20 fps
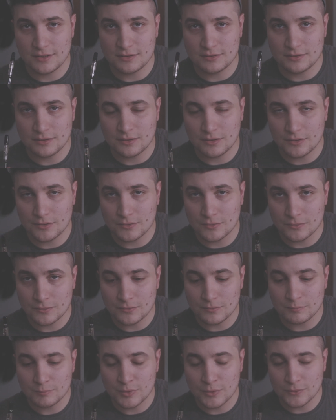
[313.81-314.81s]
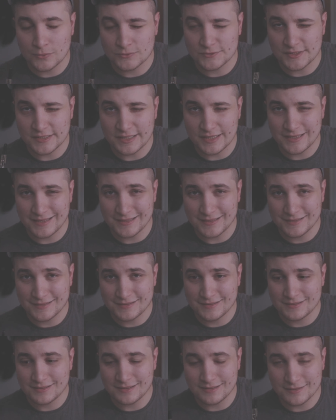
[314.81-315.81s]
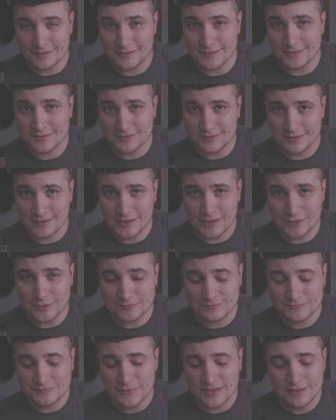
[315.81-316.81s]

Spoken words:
low pulsing hits to get the distillate out.